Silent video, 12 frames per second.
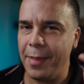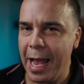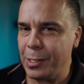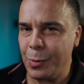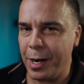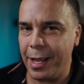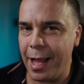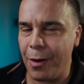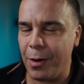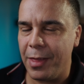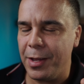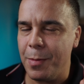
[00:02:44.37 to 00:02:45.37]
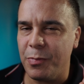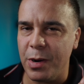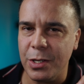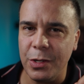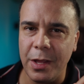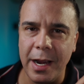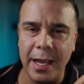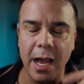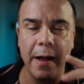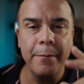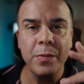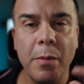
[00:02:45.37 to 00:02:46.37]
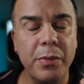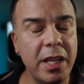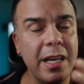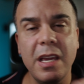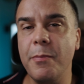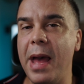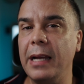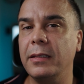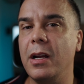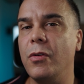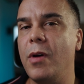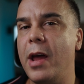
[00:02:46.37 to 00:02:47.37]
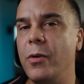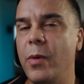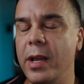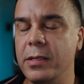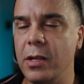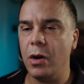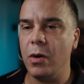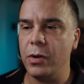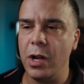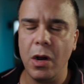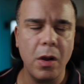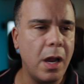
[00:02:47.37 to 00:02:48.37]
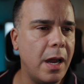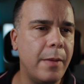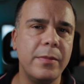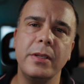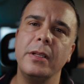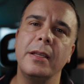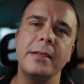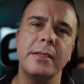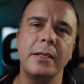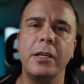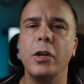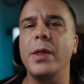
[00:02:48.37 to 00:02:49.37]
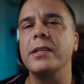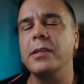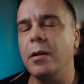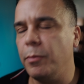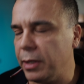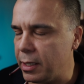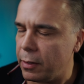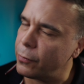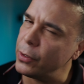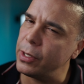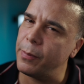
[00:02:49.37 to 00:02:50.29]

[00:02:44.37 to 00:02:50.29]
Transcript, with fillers: That's what I got, right? The impression that I got. But then he backed out right away and said, oh no, um, listen, you know, that's a complete different